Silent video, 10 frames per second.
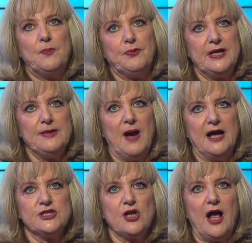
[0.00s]
Pretty
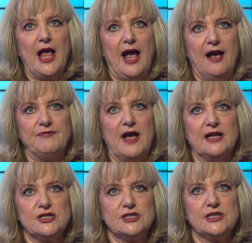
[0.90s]
much. I have
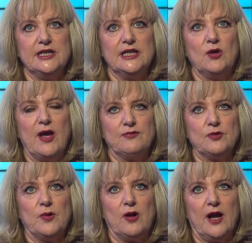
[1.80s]
actually,
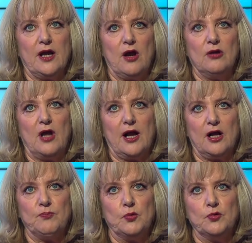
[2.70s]
everywhere I go, like
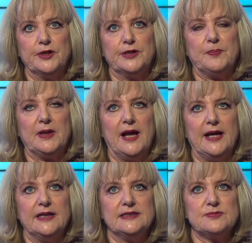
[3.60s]
I boarded a
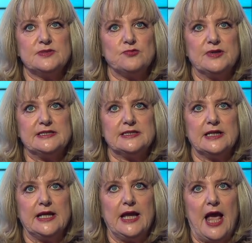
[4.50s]
plane, this was
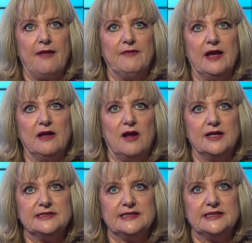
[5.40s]
recently, and the airline
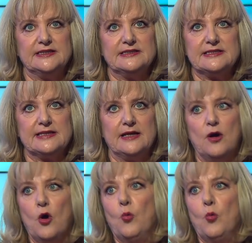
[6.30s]
attendant said,